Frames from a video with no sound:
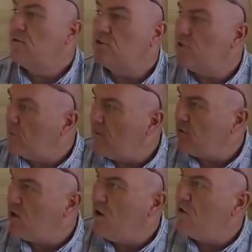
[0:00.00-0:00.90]
Just going to have
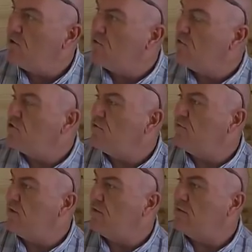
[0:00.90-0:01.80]
a curtain across the
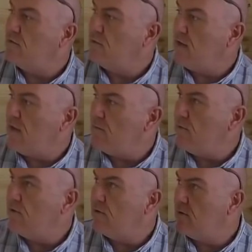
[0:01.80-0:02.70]
front cab,
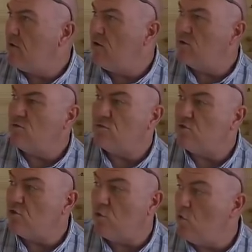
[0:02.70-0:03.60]
curtain across
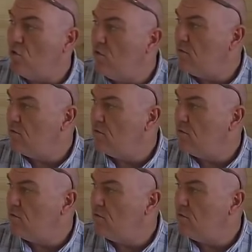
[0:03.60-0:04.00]
the door.